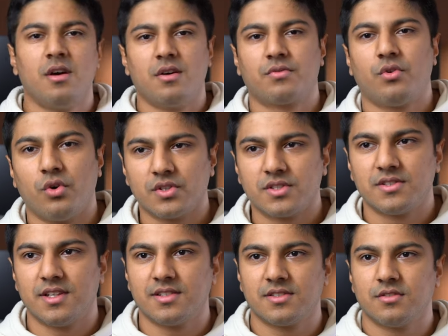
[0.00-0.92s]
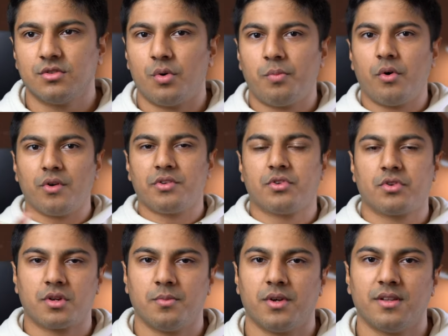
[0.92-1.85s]
of course there's no point
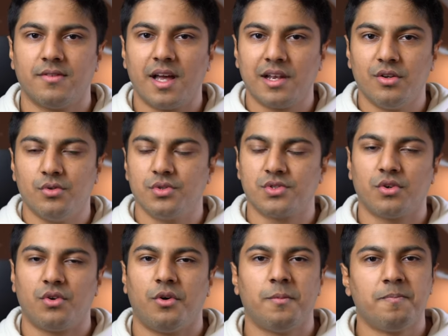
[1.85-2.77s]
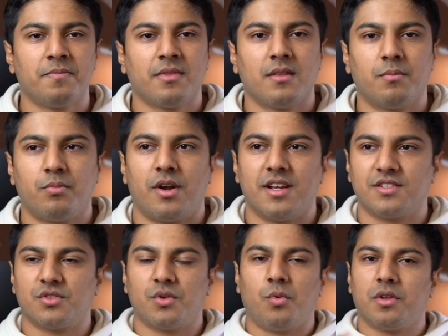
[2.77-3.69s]
talking about the values or the
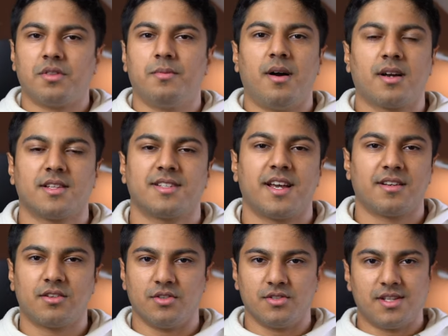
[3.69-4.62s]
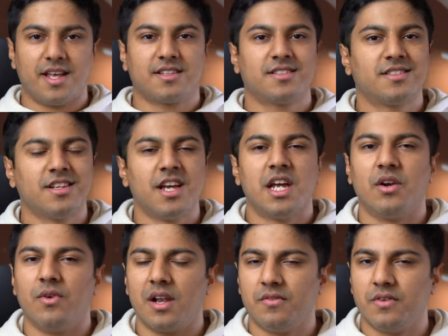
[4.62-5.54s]
price or what the market's at because that's
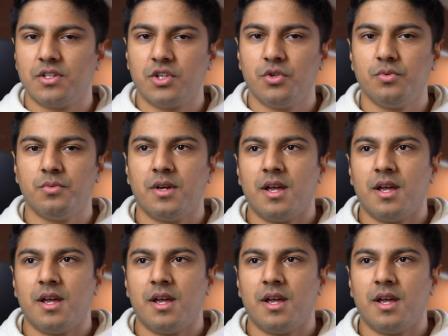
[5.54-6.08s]
irrelevant to you.